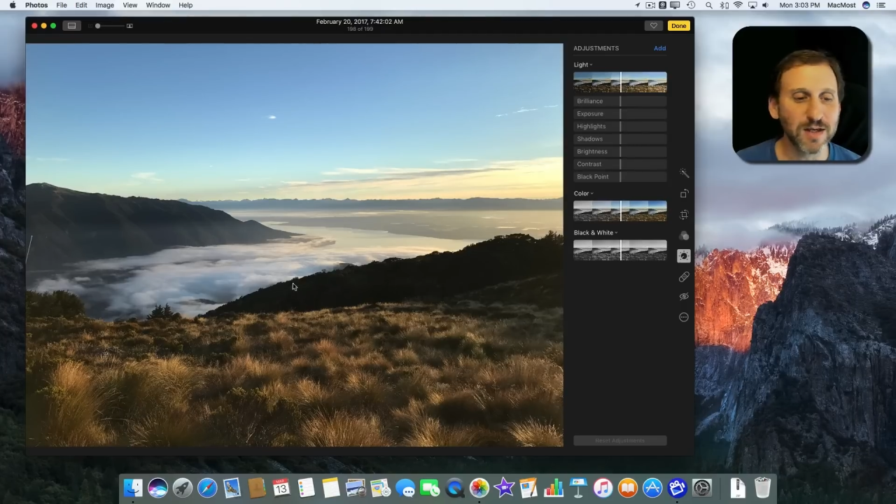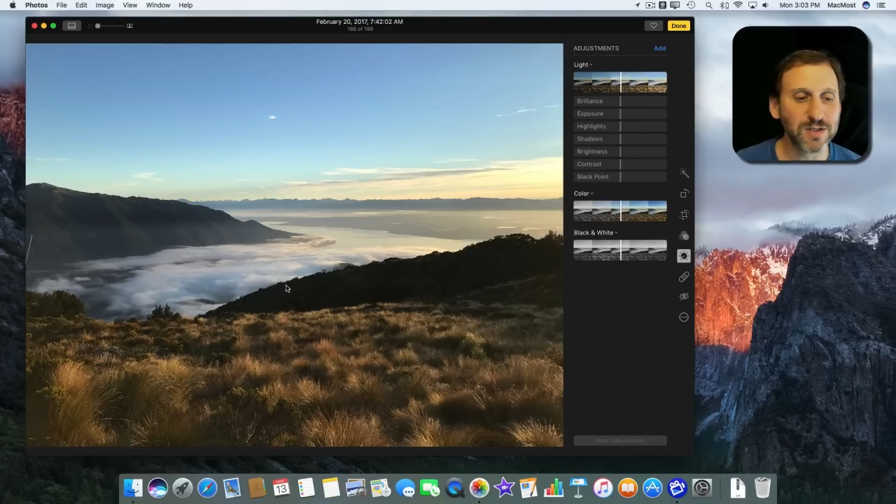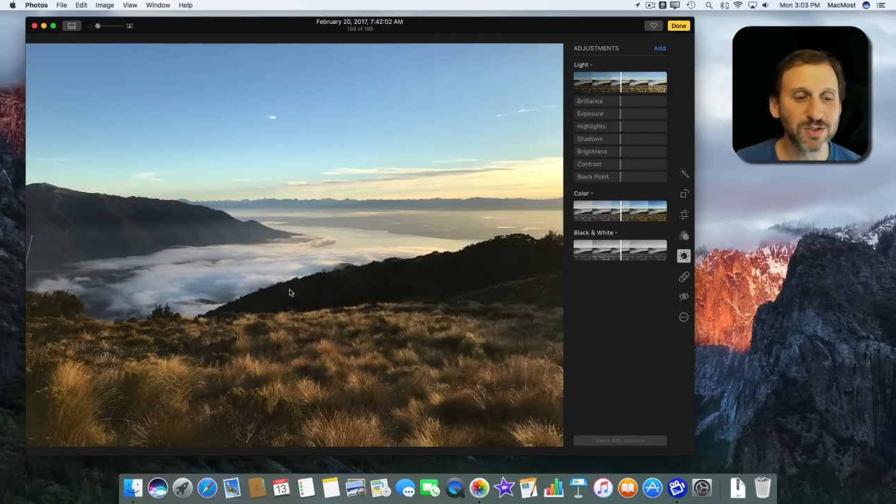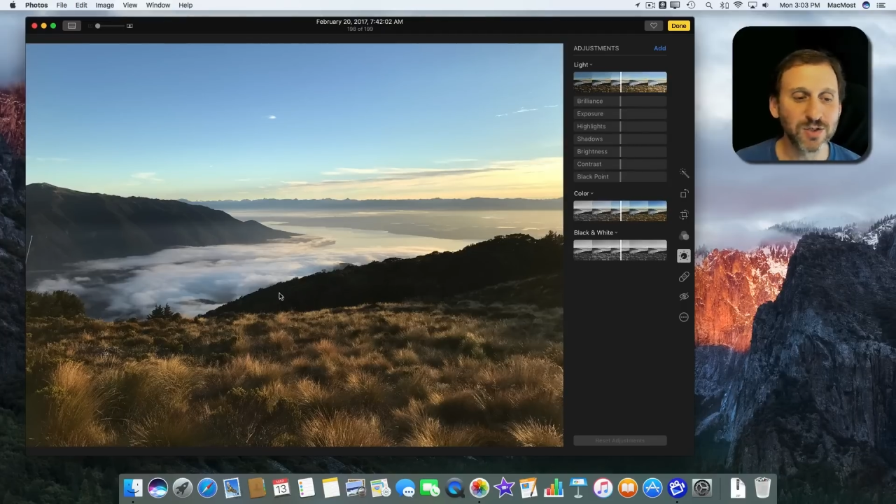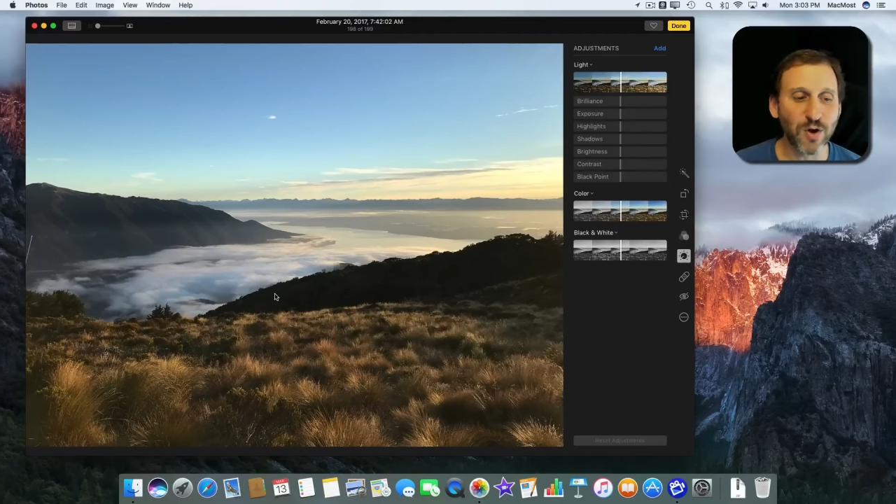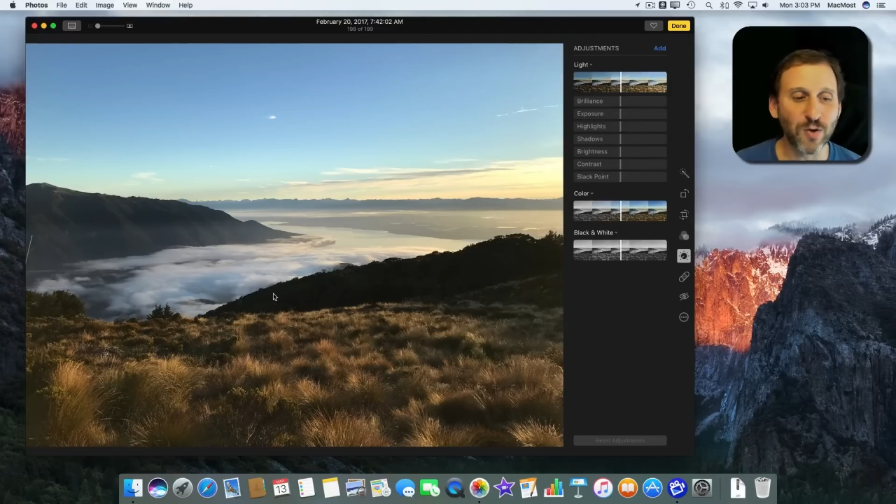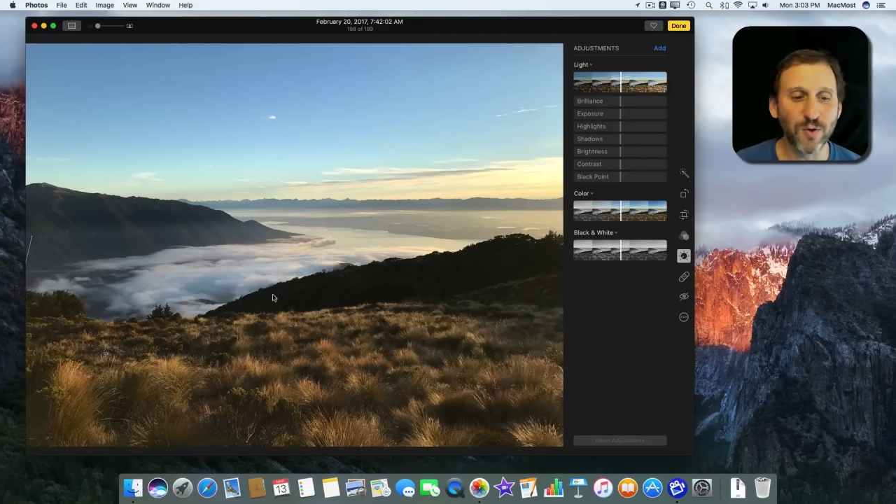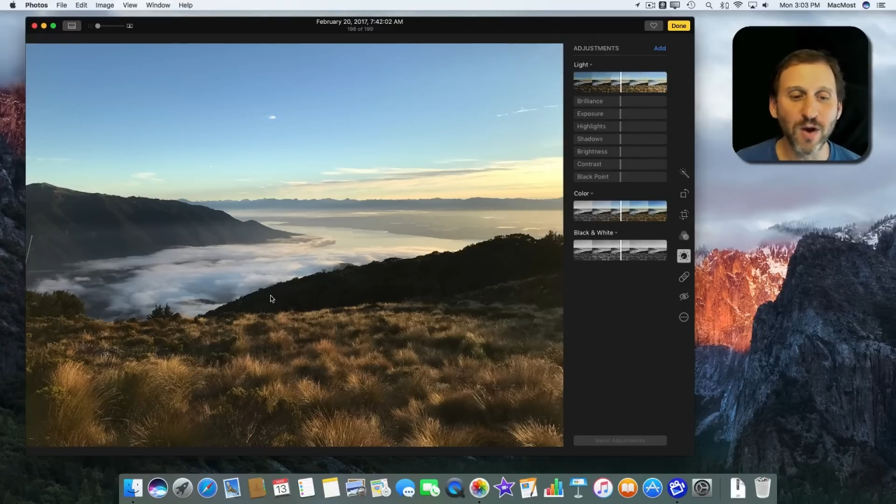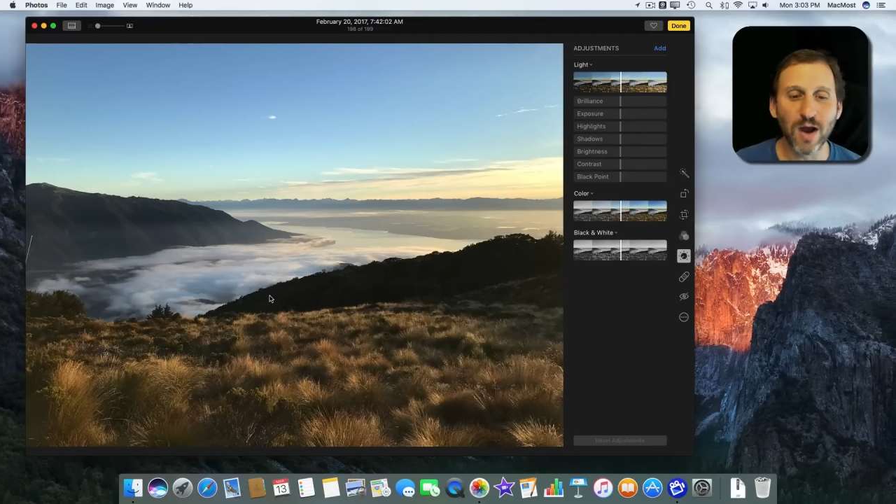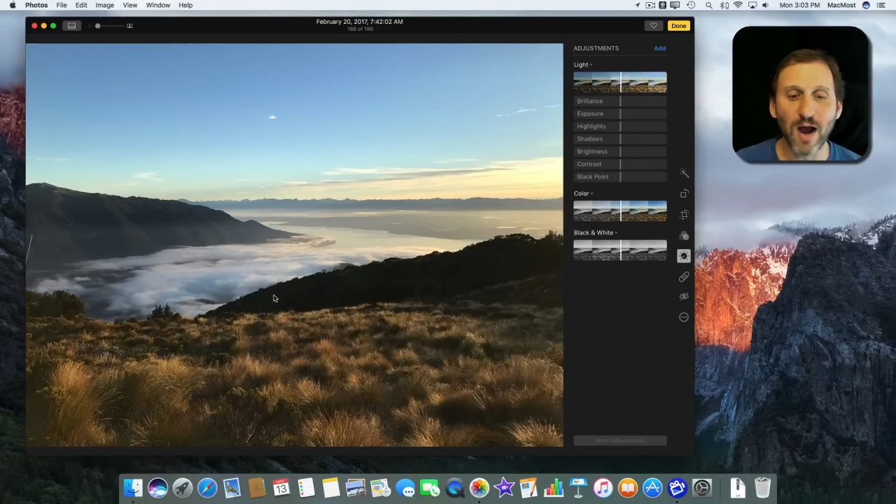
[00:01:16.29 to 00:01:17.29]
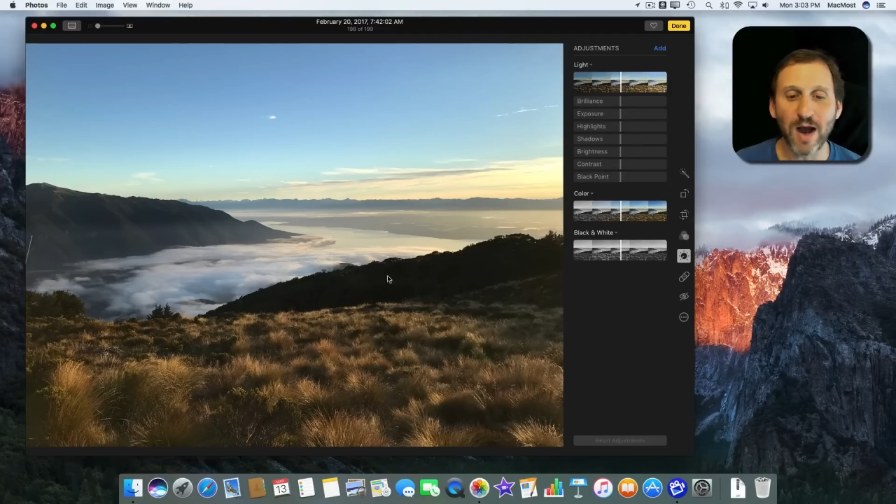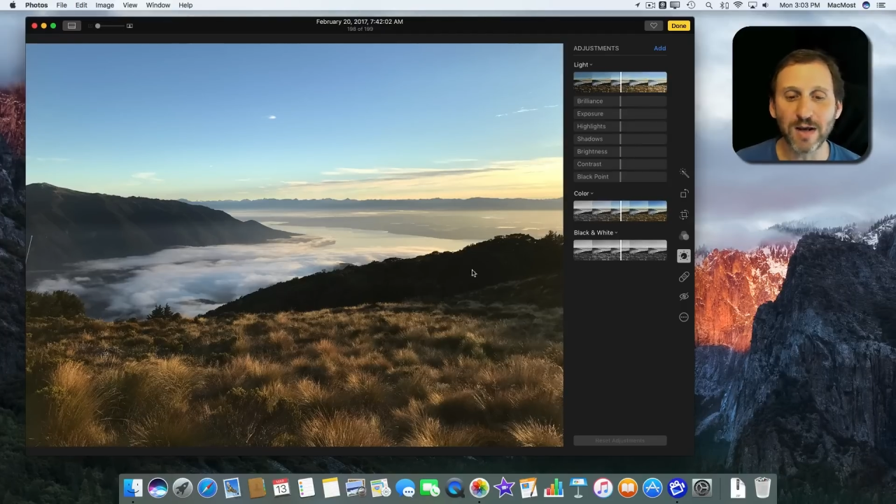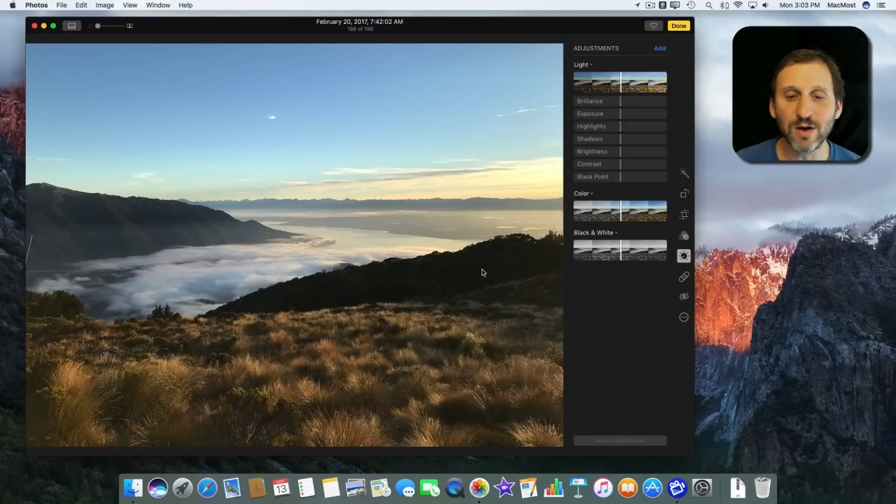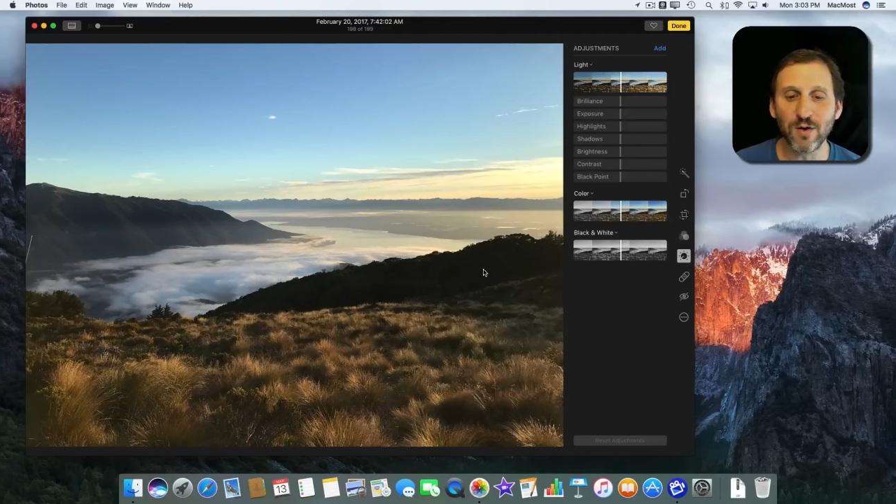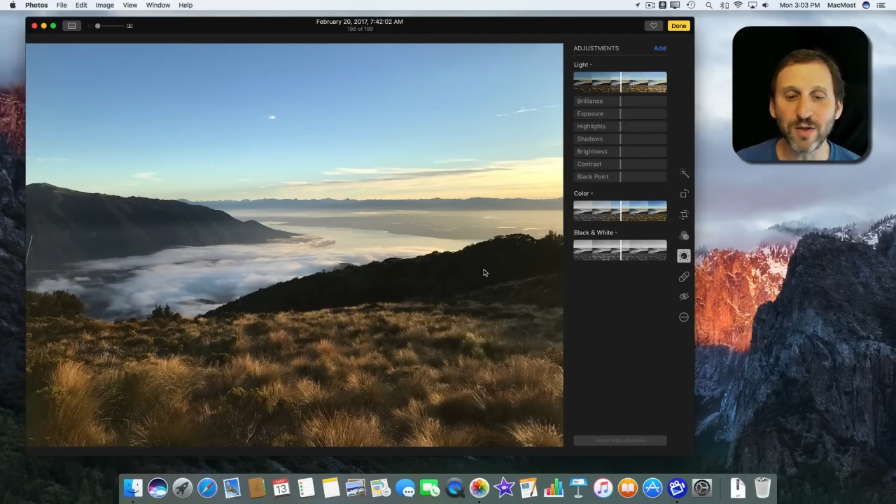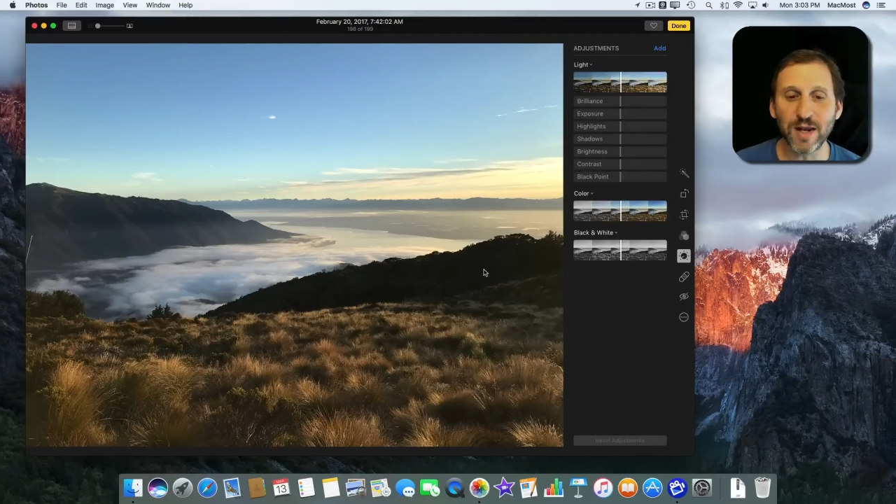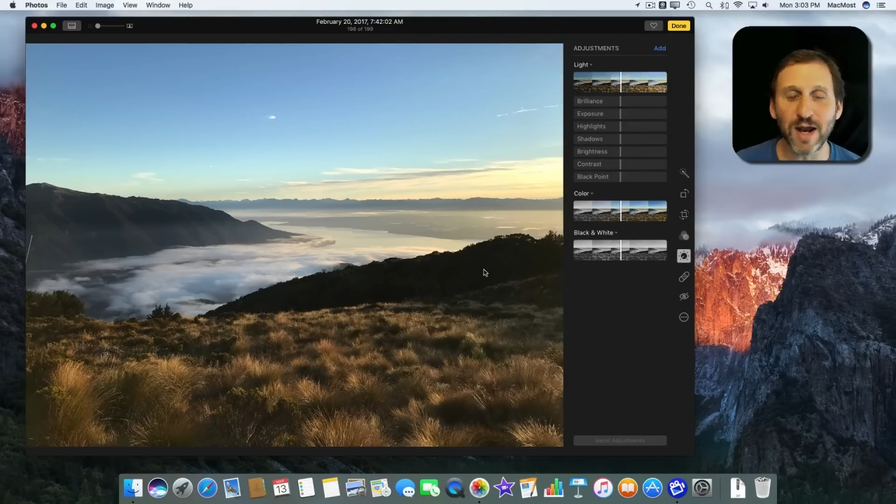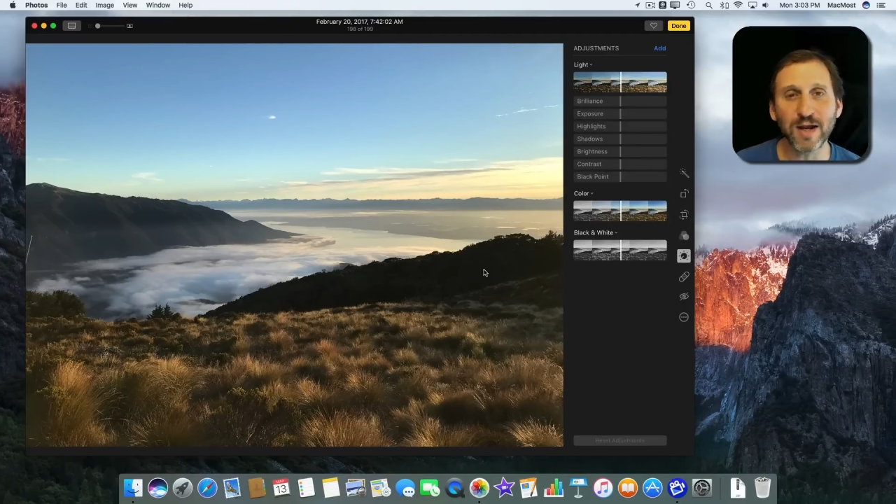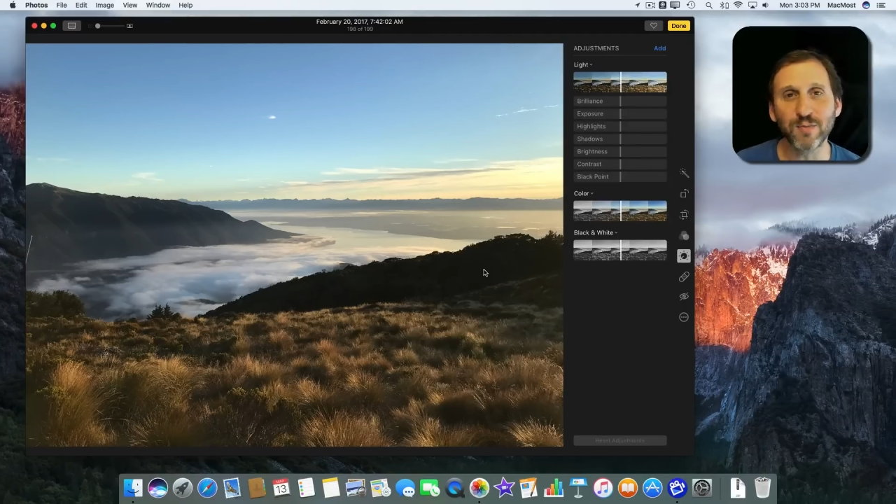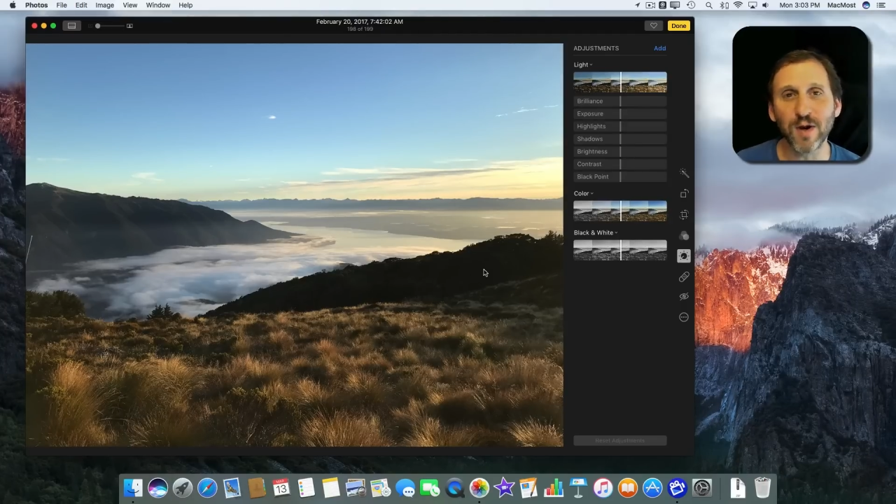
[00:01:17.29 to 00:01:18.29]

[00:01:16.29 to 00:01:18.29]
So I know that I could